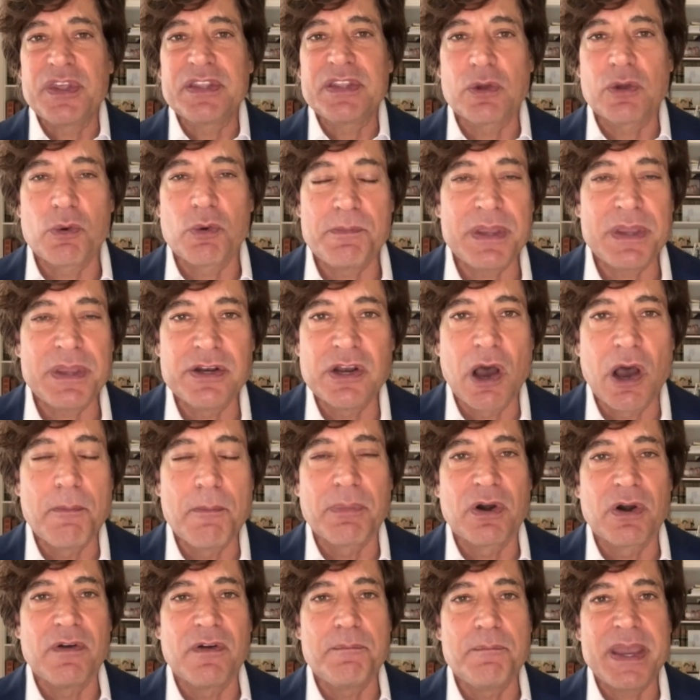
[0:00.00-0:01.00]
I think there would be a
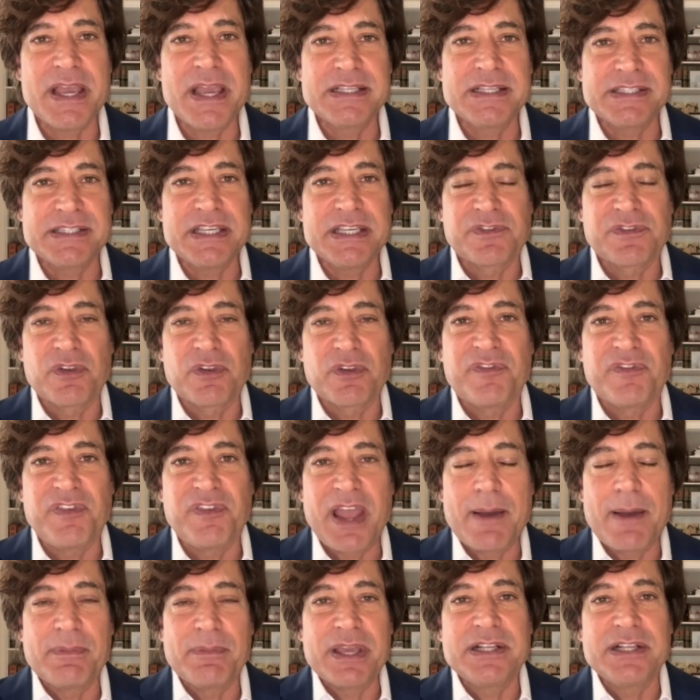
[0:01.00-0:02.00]
number of bases for the
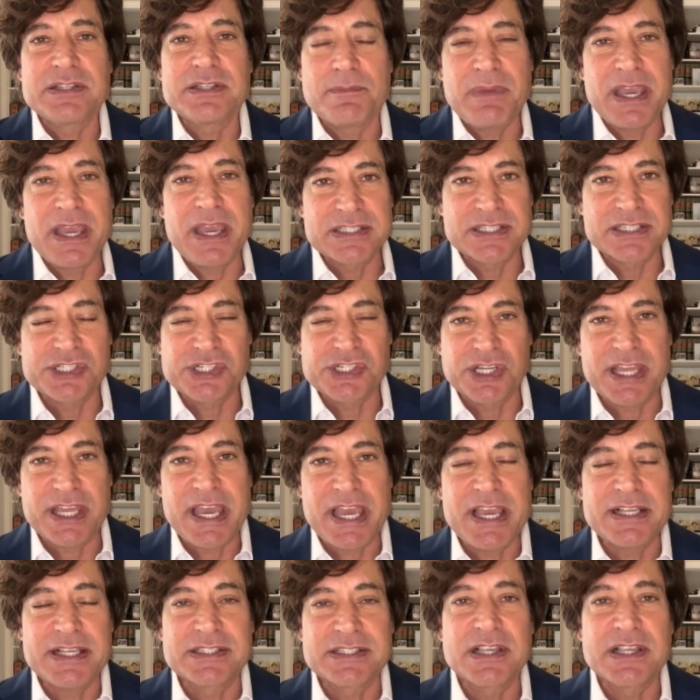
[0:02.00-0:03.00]
family to make such a
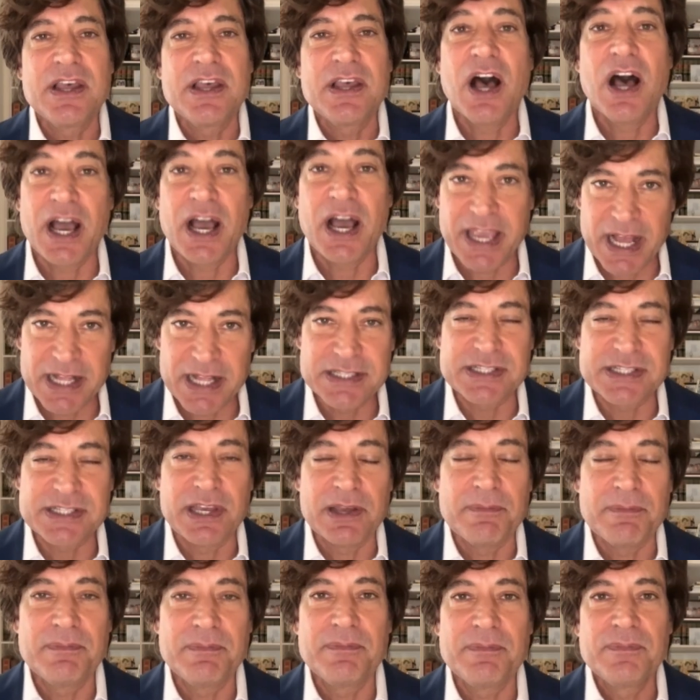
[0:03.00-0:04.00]
case against
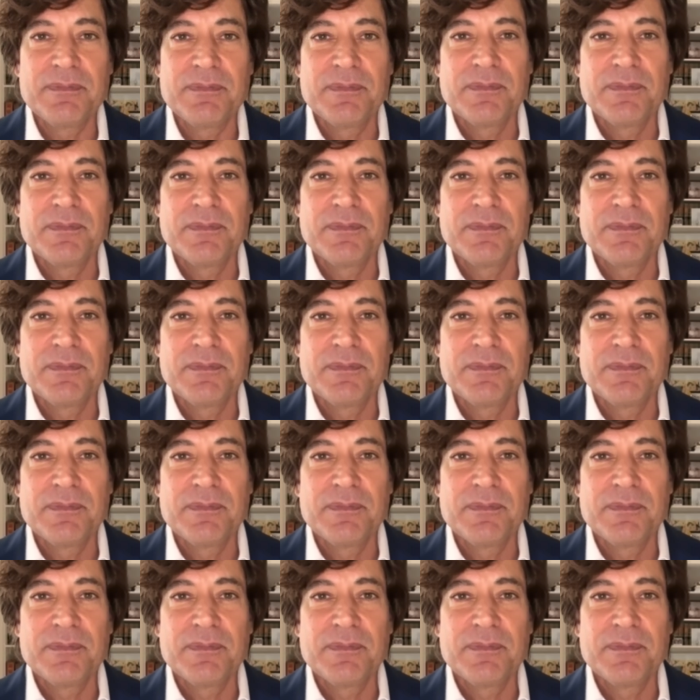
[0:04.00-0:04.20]
him.